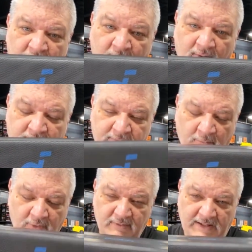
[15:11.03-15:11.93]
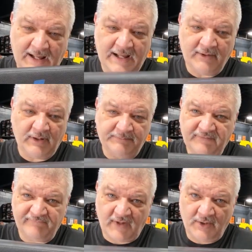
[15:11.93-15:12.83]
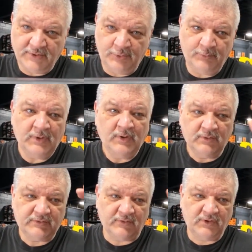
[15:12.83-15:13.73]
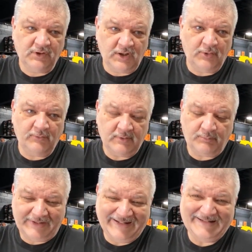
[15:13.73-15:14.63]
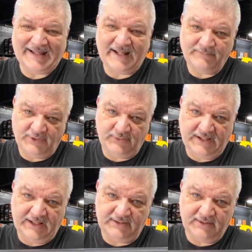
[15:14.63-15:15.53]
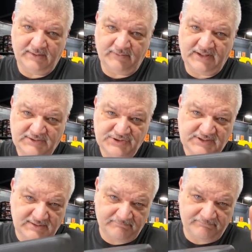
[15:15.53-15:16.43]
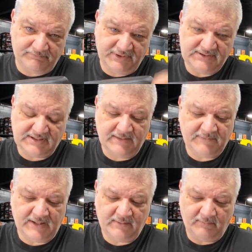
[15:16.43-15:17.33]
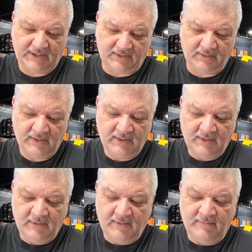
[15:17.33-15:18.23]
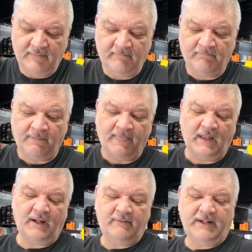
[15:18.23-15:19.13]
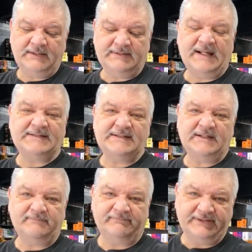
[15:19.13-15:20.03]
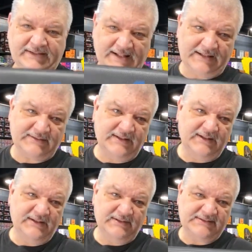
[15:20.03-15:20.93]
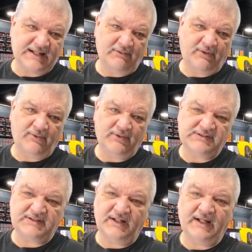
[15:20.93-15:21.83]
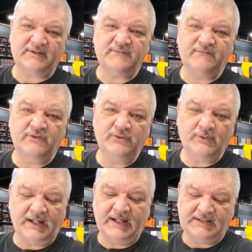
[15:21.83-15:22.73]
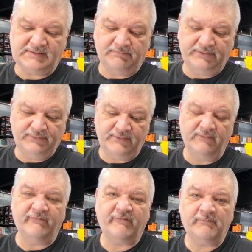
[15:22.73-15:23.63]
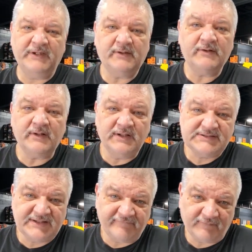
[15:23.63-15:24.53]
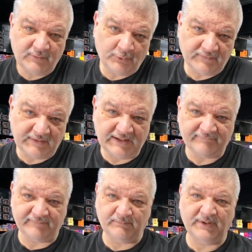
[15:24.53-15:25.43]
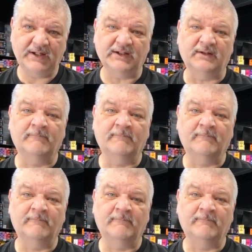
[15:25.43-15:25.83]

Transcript: or the higher up the volume, the lower playtime you get. Okay, just please keep that in mind. All right, that's it. Get the Soundcore Select 2S Bluetooth speaker. It's definitely worth every penny.